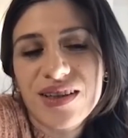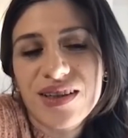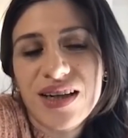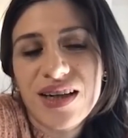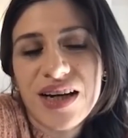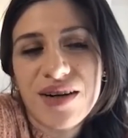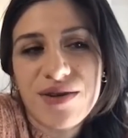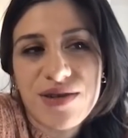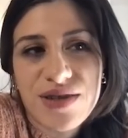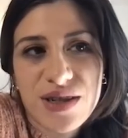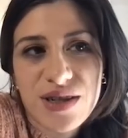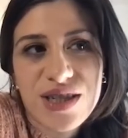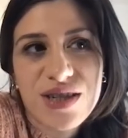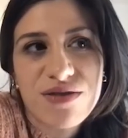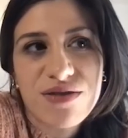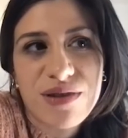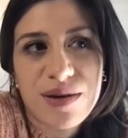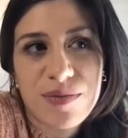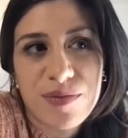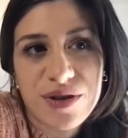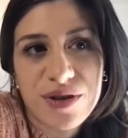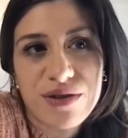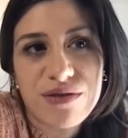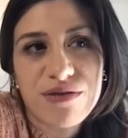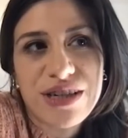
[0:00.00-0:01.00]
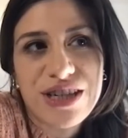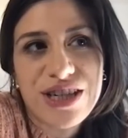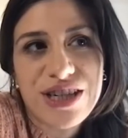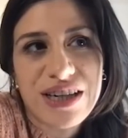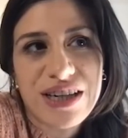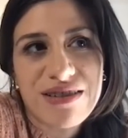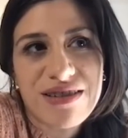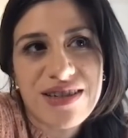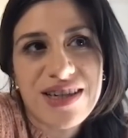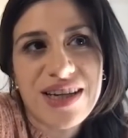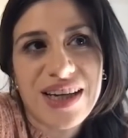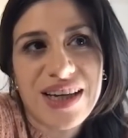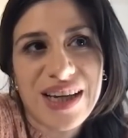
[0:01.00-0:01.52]
I was also able to reach
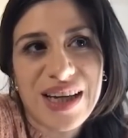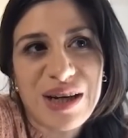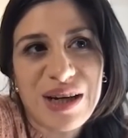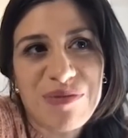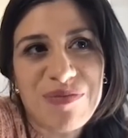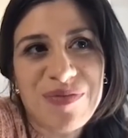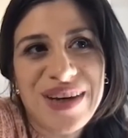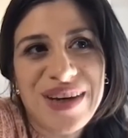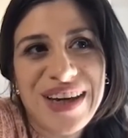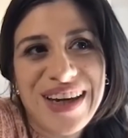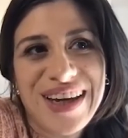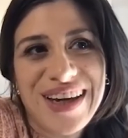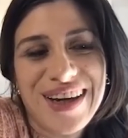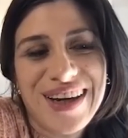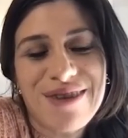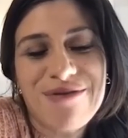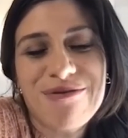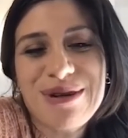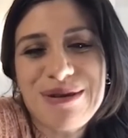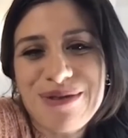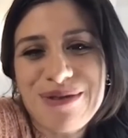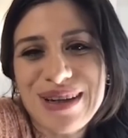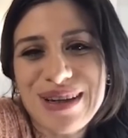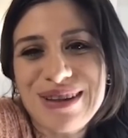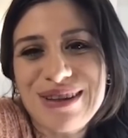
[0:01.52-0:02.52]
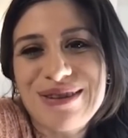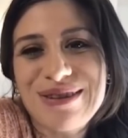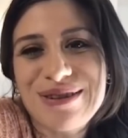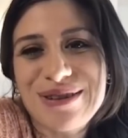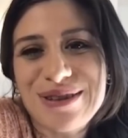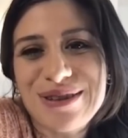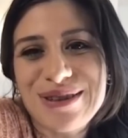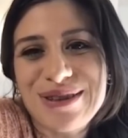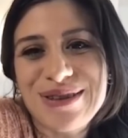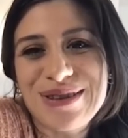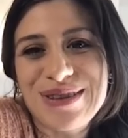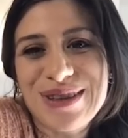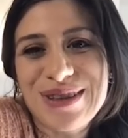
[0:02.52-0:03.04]
out to him, and we went
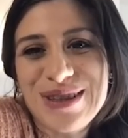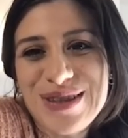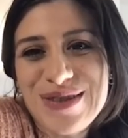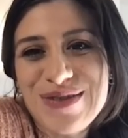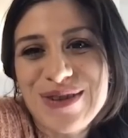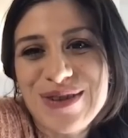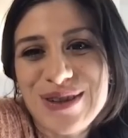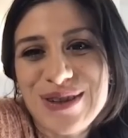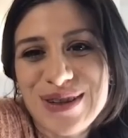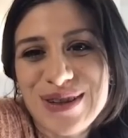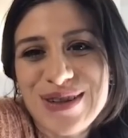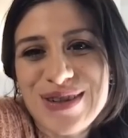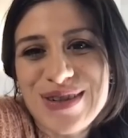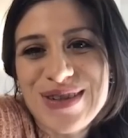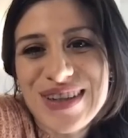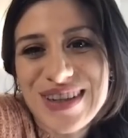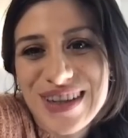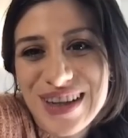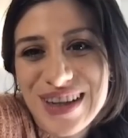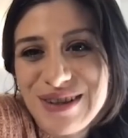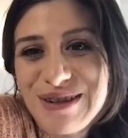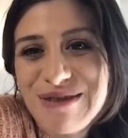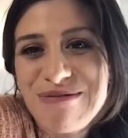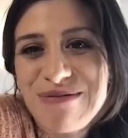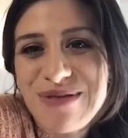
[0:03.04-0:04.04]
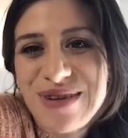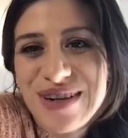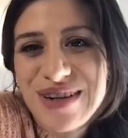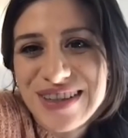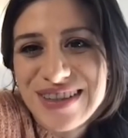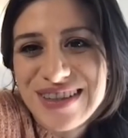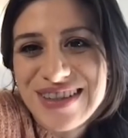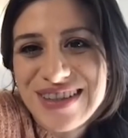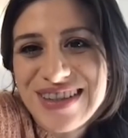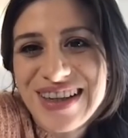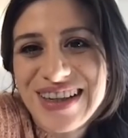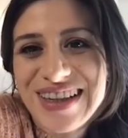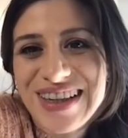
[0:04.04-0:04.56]
through those photos and other
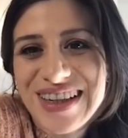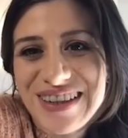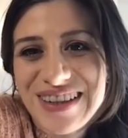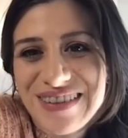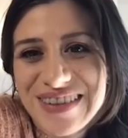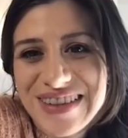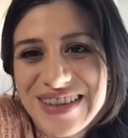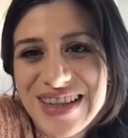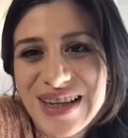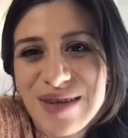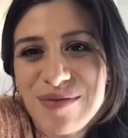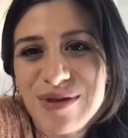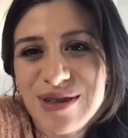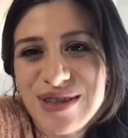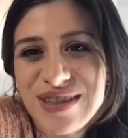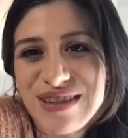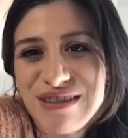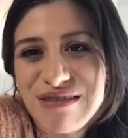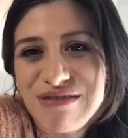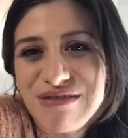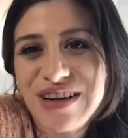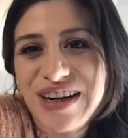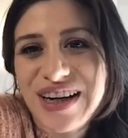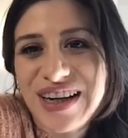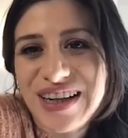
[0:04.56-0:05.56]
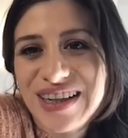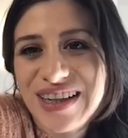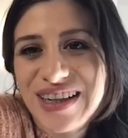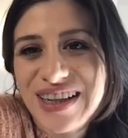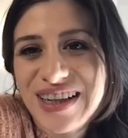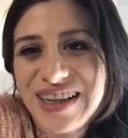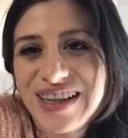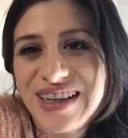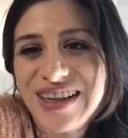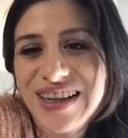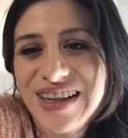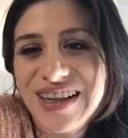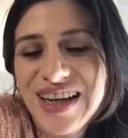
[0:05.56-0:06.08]
ones that he was able to find
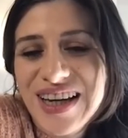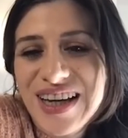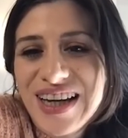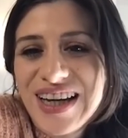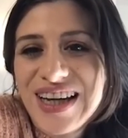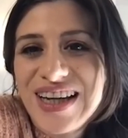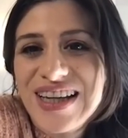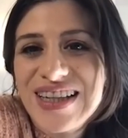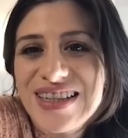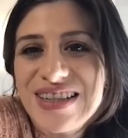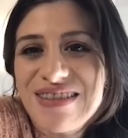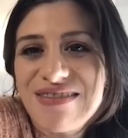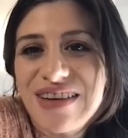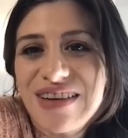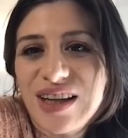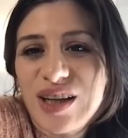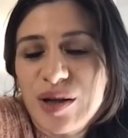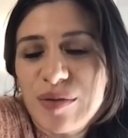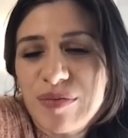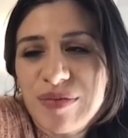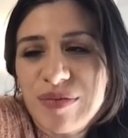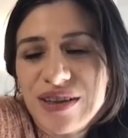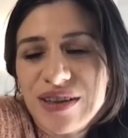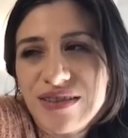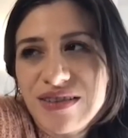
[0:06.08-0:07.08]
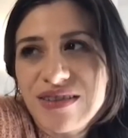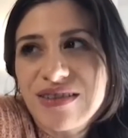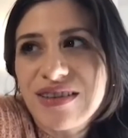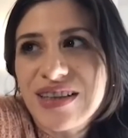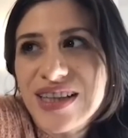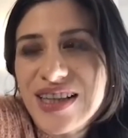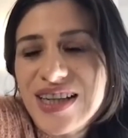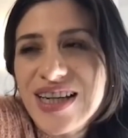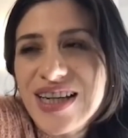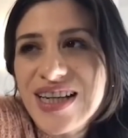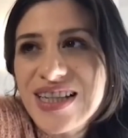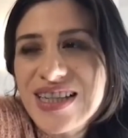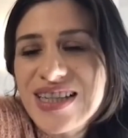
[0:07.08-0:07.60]
and develop,
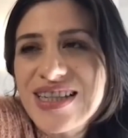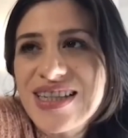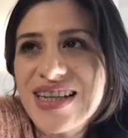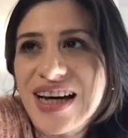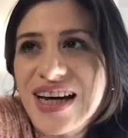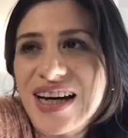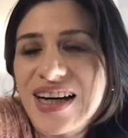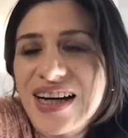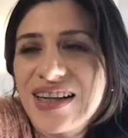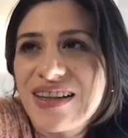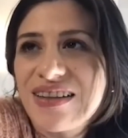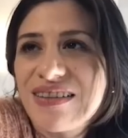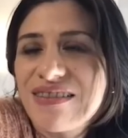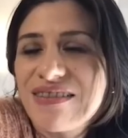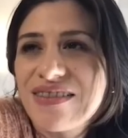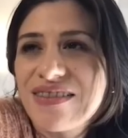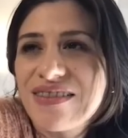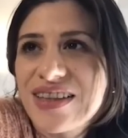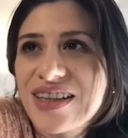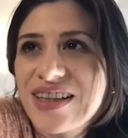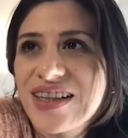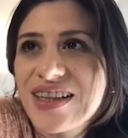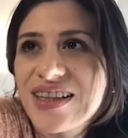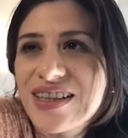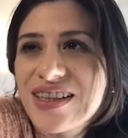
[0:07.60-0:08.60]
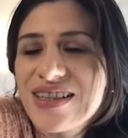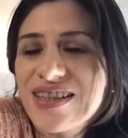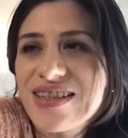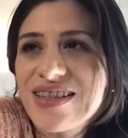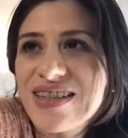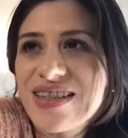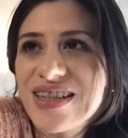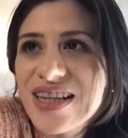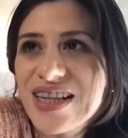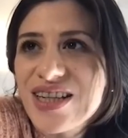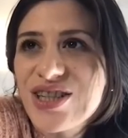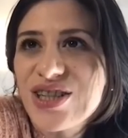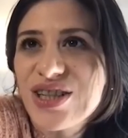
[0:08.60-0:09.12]
including inside of the
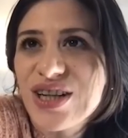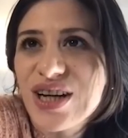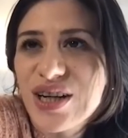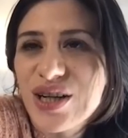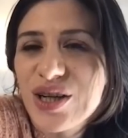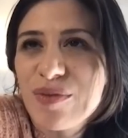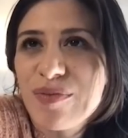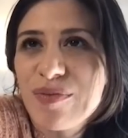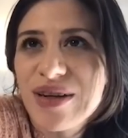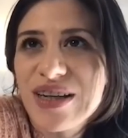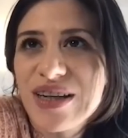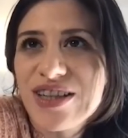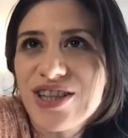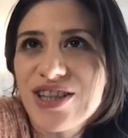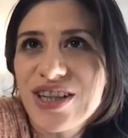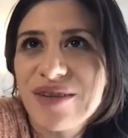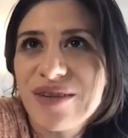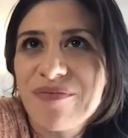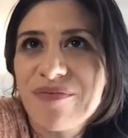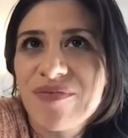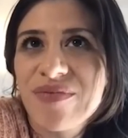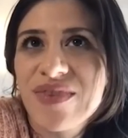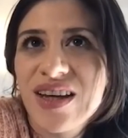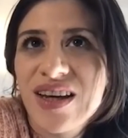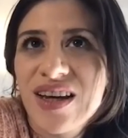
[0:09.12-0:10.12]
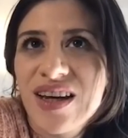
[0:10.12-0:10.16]
station occupation.